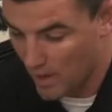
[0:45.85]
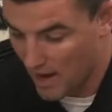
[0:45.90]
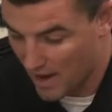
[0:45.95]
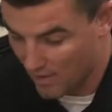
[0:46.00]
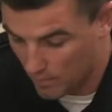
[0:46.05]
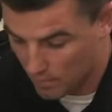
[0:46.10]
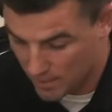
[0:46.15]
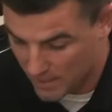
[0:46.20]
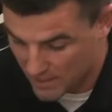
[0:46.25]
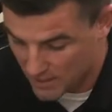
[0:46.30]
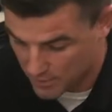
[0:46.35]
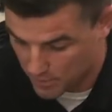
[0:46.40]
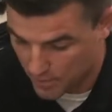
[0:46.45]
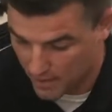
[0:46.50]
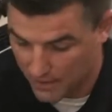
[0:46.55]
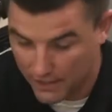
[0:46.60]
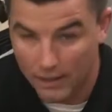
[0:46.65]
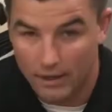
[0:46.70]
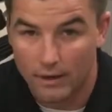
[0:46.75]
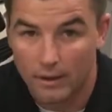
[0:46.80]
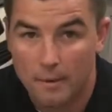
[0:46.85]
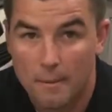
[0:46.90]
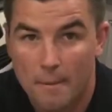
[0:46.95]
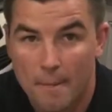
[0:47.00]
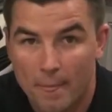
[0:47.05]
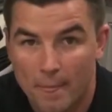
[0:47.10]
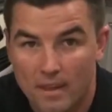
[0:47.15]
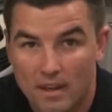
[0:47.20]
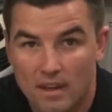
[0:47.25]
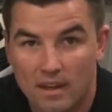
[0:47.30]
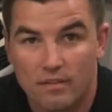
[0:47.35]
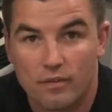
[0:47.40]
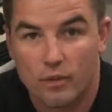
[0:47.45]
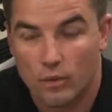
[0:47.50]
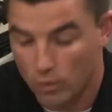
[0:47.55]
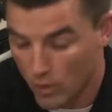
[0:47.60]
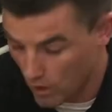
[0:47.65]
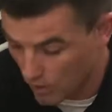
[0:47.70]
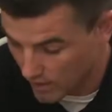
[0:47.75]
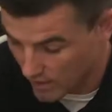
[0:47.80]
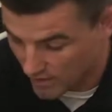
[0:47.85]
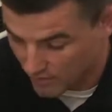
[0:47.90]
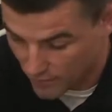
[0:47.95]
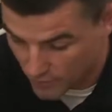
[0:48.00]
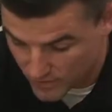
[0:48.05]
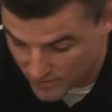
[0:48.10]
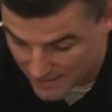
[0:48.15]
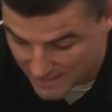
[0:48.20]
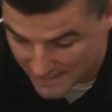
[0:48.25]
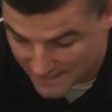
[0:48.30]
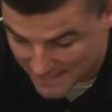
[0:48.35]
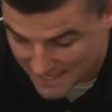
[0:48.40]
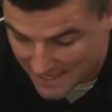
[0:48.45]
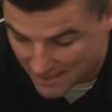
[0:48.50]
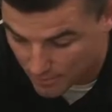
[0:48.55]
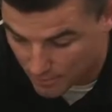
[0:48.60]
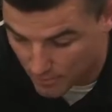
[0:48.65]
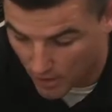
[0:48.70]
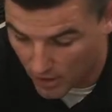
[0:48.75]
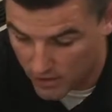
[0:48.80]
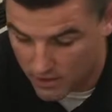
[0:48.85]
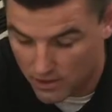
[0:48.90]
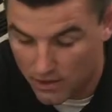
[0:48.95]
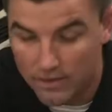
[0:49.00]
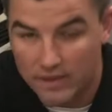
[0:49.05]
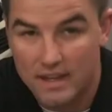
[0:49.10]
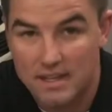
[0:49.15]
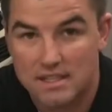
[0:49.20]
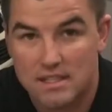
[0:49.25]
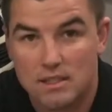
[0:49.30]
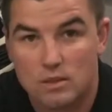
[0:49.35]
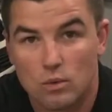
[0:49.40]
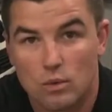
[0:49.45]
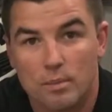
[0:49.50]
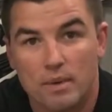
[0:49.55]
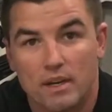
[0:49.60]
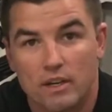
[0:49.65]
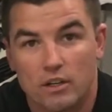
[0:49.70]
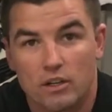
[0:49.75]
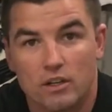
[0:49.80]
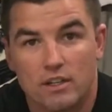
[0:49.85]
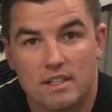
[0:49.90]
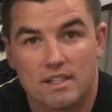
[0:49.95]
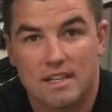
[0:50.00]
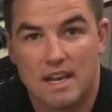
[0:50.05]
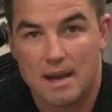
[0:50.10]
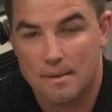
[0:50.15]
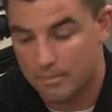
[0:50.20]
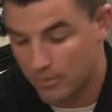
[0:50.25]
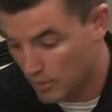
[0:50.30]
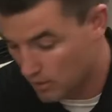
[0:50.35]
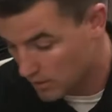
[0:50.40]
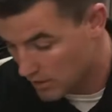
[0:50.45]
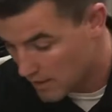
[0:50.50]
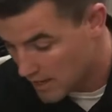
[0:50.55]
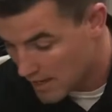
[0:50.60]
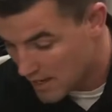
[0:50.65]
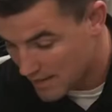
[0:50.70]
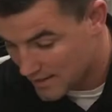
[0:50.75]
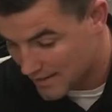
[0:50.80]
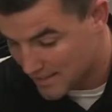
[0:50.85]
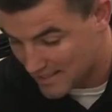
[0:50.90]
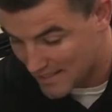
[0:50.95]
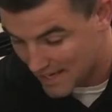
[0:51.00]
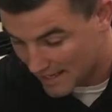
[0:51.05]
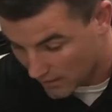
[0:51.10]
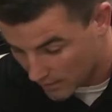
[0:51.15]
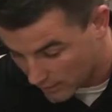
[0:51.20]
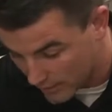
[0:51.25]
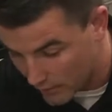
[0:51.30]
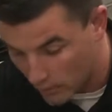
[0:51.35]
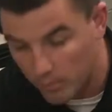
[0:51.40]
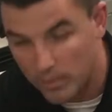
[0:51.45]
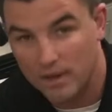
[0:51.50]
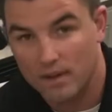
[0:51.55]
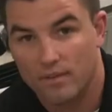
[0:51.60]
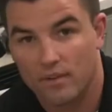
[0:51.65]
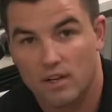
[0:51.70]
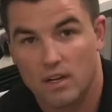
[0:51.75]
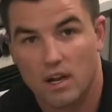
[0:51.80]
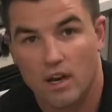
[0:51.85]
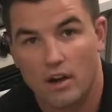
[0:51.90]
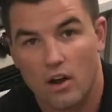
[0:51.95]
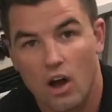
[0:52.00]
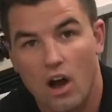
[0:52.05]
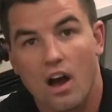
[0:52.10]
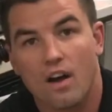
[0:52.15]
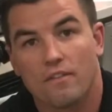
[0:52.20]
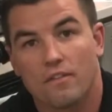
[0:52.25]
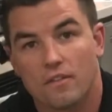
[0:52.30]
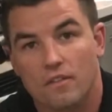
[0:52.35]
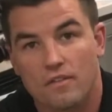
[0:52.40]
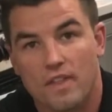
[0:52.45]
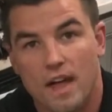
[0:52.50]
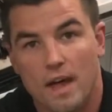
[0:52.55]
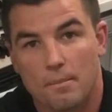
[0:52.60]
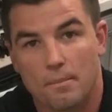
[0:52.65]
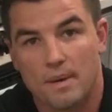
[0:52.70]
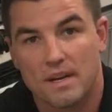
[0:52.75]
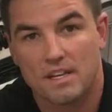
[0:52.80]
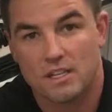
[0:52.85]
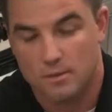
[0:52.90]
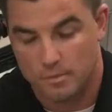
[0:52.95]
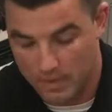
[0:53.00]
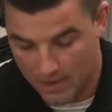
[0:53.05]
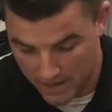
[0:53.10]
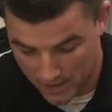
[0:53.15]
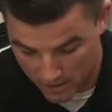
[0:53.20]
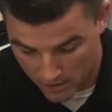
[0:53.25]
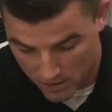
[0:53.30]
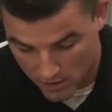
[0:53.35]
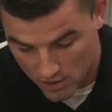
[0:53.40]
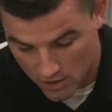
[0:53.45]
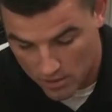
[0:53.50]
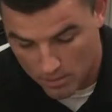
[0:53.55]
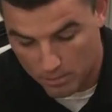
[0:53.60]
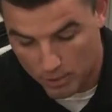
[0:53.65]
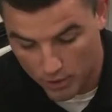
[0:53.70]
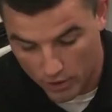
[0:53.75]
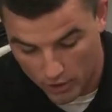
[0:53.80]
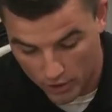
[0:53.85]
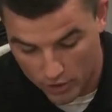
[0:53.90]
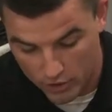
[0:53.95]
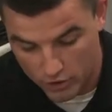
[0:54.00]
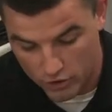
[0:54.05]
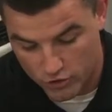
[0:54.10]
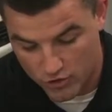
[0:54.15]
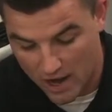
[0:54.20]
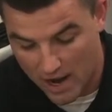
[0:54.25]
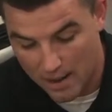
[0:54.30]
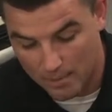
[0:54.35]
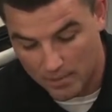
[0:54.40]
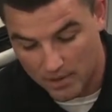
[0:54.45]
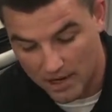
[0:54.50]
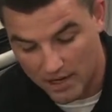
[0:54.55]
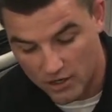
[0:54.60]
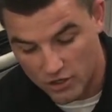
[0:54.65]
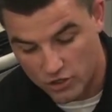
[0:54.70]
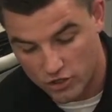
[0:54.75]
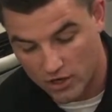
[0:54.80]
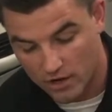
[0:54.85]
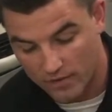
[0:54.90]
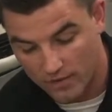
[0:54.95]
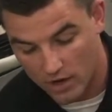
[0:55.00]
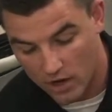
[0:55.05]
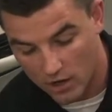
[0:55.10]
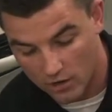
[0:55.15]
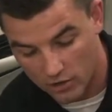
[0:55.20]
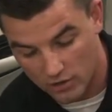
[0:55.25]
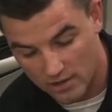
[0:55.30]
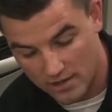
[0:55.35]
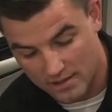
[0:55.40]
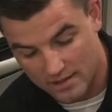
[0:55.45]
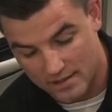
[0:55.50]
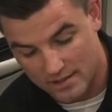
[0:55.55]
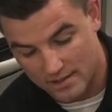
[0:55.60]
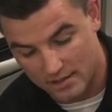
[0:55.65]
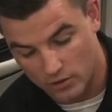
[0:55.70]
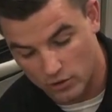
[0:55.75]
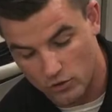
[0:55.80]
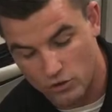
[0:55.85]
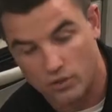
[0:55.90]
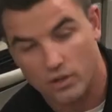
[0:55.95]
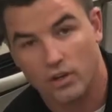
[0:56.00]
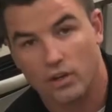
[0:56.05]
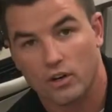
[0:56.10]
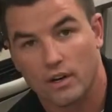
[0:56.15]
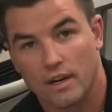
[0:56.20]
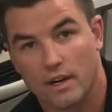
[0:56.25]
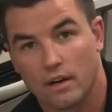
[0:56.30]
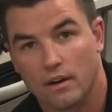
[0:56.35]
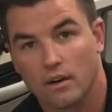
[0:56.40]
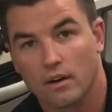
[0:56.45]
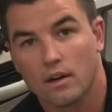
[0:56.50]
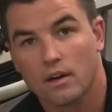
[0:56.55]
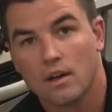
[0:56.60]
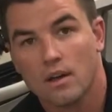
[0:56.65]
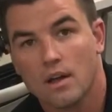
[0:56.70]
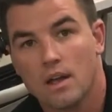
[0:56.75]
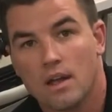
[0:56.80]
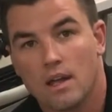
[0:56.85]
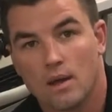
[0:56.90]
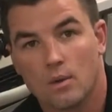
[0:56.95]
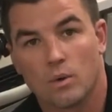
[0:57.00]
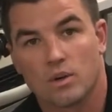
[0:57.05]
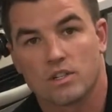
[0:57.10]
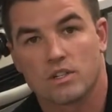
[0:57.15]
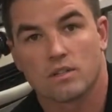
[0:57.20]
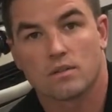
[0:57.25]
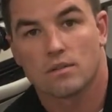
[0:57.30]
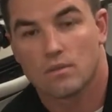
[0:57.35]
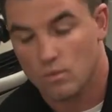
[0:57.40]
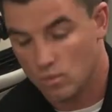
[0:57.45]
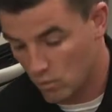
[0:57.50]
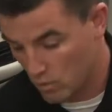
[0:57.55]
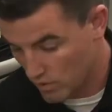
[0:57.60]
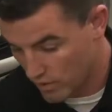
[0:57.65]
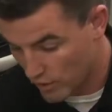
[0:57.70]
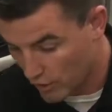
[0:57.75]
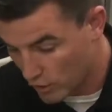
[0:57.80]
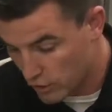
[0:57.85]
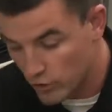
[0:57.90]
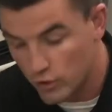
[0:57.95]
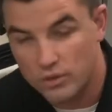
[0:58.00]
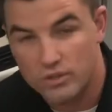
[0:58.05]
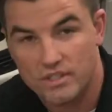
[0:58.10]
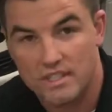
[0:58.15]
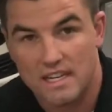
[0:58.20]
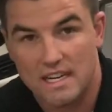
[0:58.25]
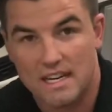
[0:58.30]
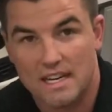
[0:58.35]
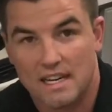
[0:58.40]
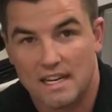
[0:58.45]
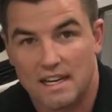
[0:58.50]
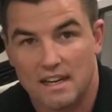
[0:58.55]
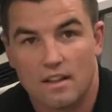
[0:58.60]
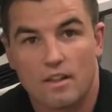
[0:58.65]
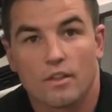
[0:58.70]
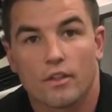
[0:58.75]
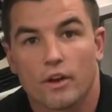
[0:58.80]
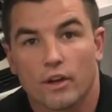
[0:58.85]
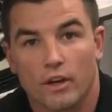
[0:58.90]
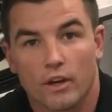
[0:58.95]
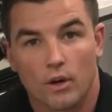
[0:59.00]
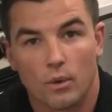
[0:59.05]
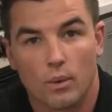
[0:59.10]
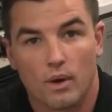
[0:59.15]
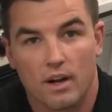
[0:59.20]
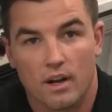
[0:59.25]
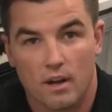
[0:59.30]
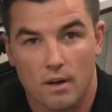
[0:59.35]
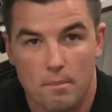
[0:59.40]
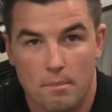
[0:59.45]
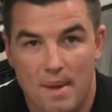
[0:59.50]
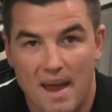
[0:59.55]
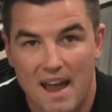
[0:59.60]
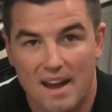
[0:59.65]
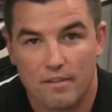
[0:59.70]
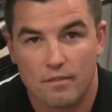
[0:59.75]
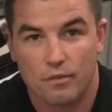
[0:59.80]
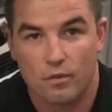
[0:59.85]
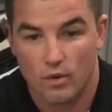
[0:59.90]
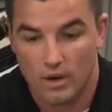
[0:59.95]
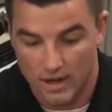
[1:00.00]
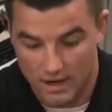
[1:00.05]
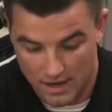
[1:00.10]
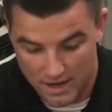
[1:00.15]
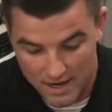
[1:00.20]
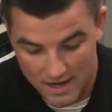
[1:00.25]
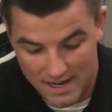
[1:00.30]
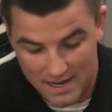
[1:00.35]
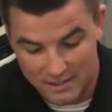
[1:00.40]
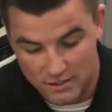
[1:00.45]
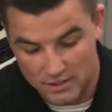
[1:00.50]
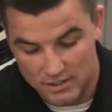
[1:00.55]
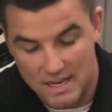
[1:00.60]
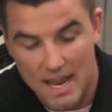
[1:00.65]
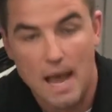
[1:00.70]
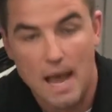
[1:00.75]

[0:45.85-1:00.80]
we have a peach pit here. If you see teeth marks on this would be a good example to take a little bit of a cut off of that peach pit, put it on your trap, kind of shove it underneath this little trigger here, which they're used to eating it, they're going to want to come back for it. It just